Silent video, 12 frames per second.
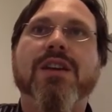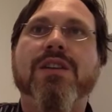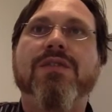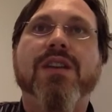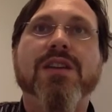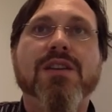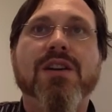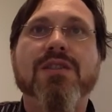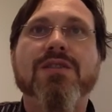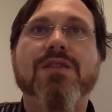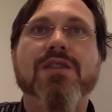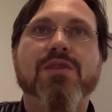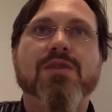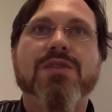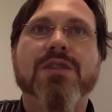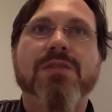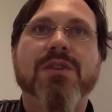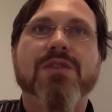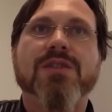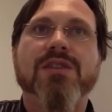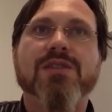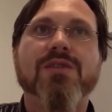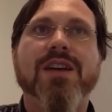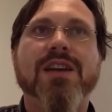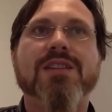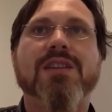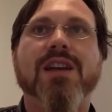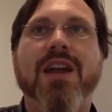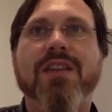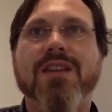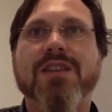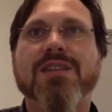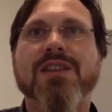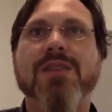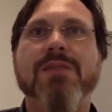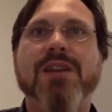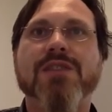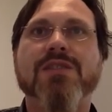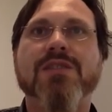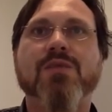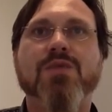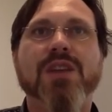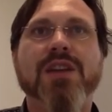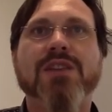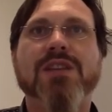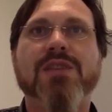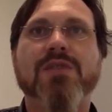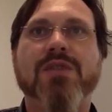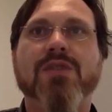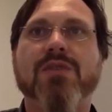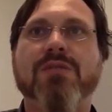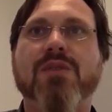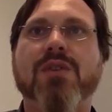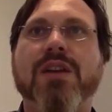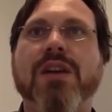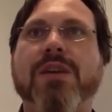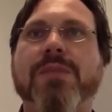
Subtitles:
If they don't, you or someone else can do that, and the scheme agent will get in touch with your employer.